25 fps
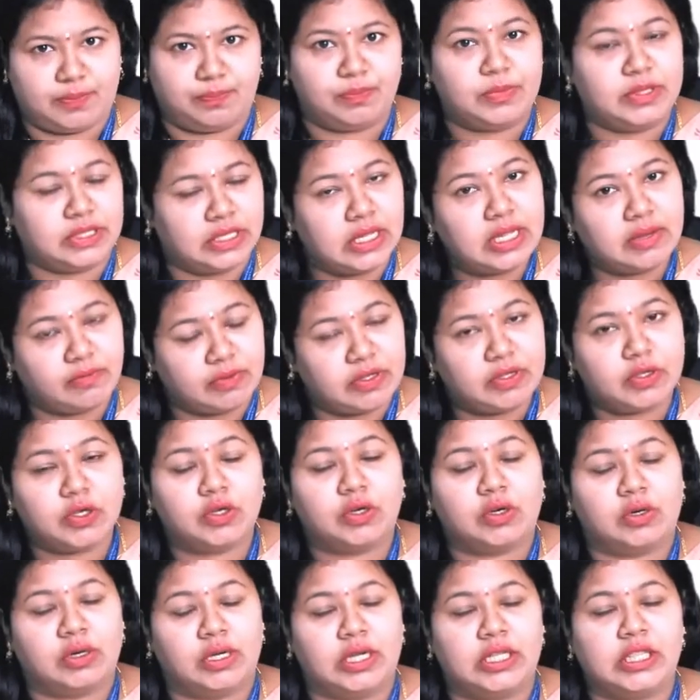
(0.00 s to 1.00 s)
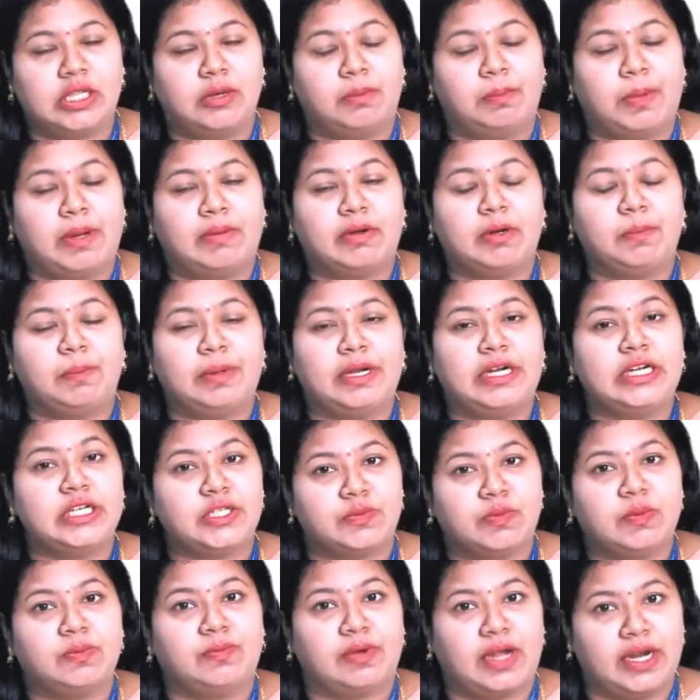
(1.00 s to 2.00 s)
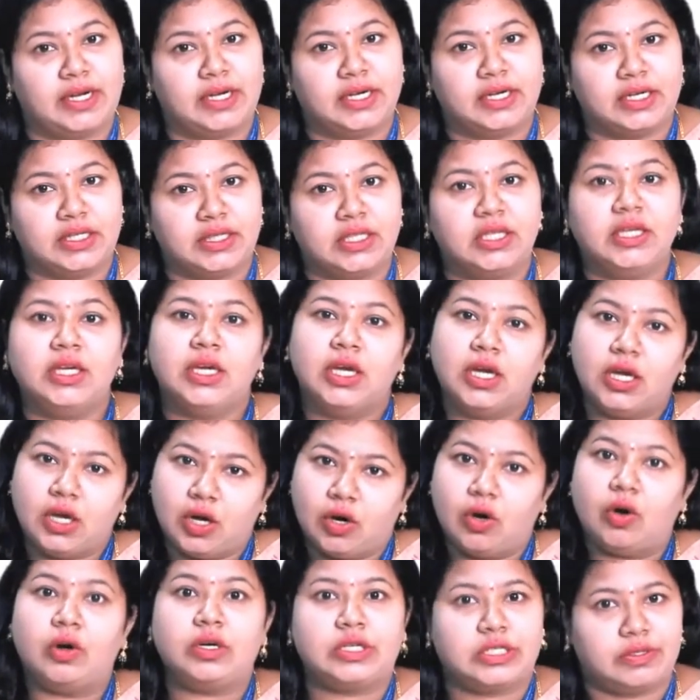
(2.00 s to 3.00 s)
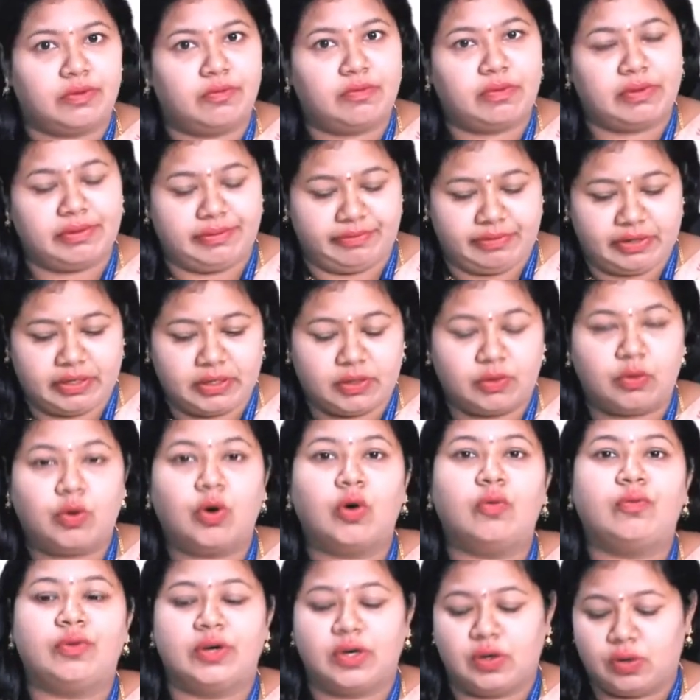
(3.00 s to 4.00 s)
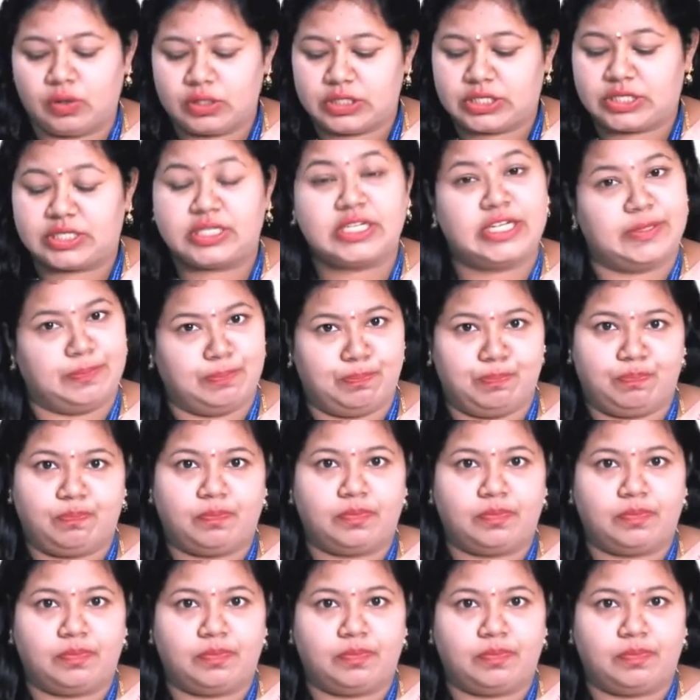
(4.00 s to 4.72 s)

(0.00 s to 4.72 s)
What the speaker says: There we in the power plants we find it in the where we go for steam.